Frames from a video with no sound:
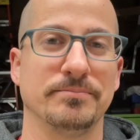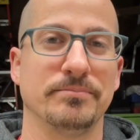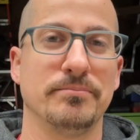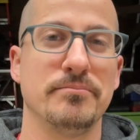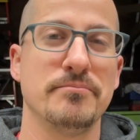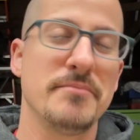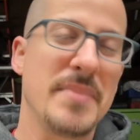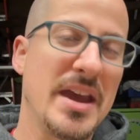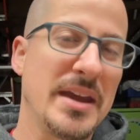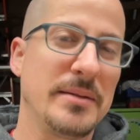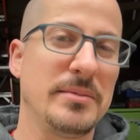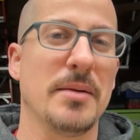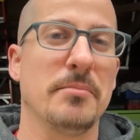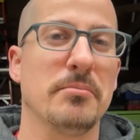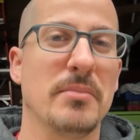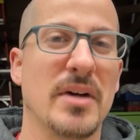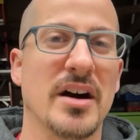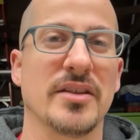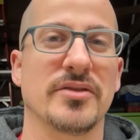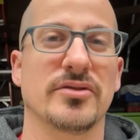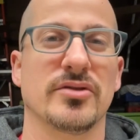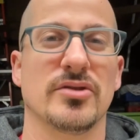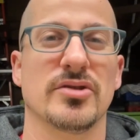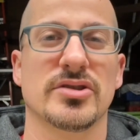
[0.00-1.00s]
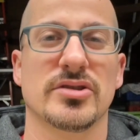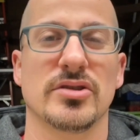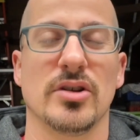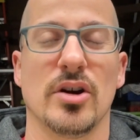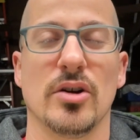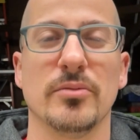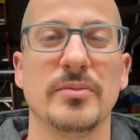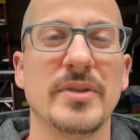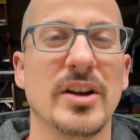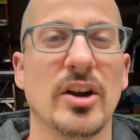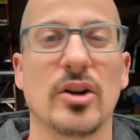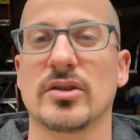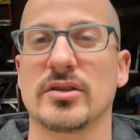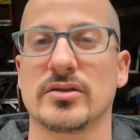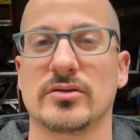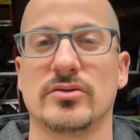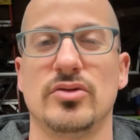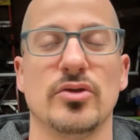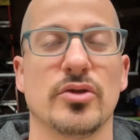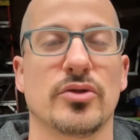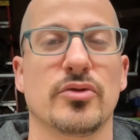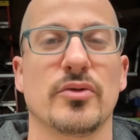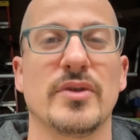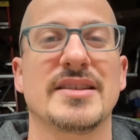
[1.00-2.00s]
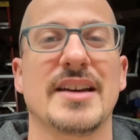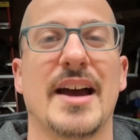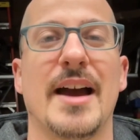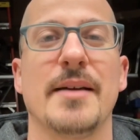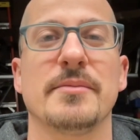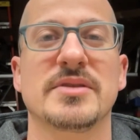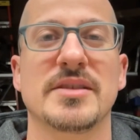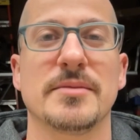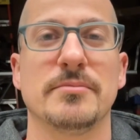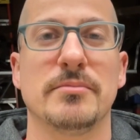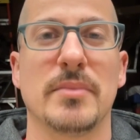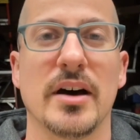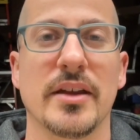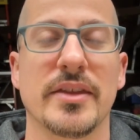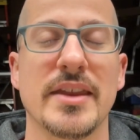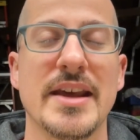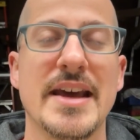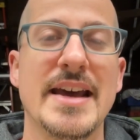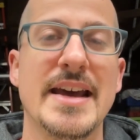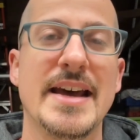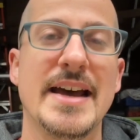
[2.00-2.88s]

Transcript: maybe a month or so, 2 or 3 times a month.